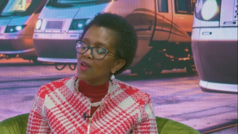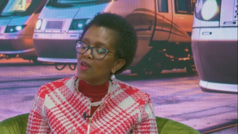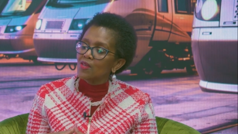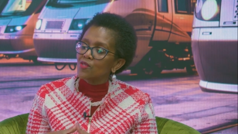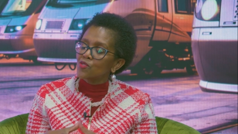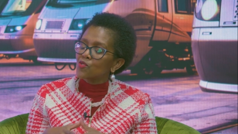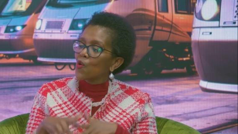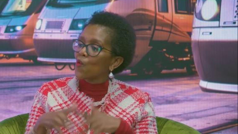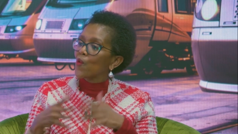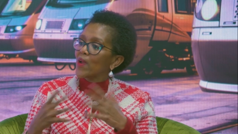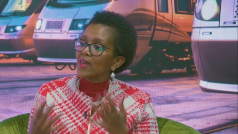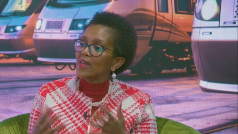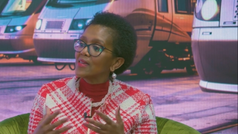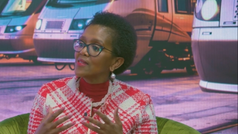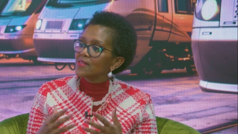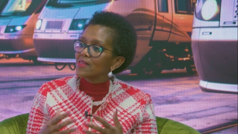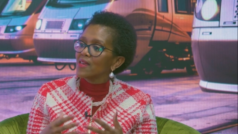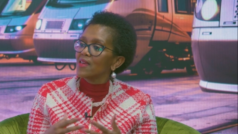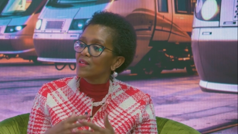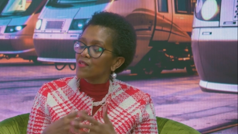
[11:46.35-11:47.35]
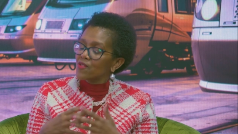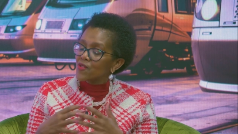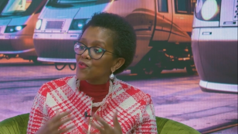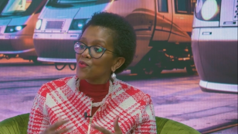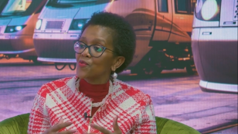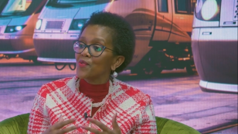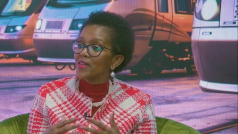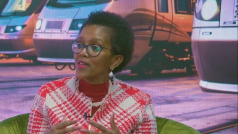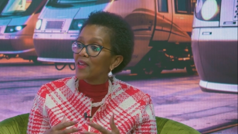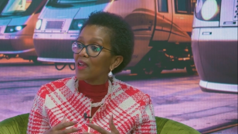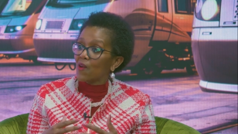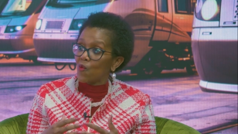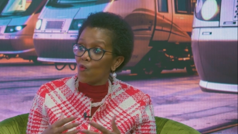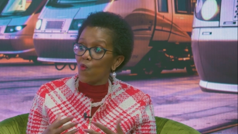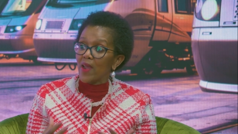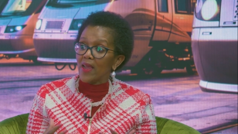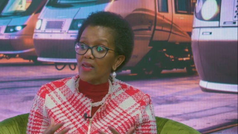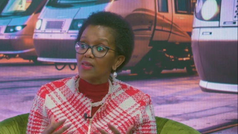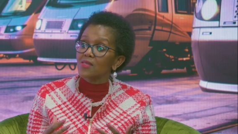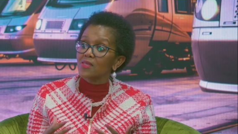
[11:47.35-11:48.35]
So when I say truly I
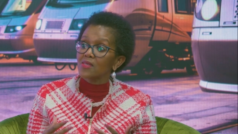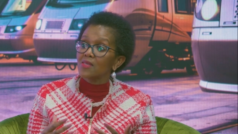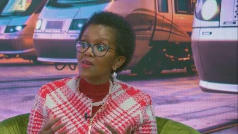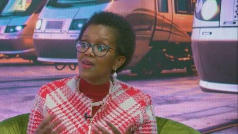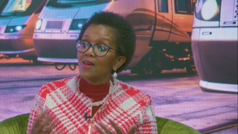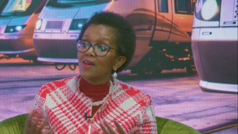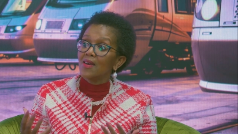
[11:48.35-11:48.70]
worked,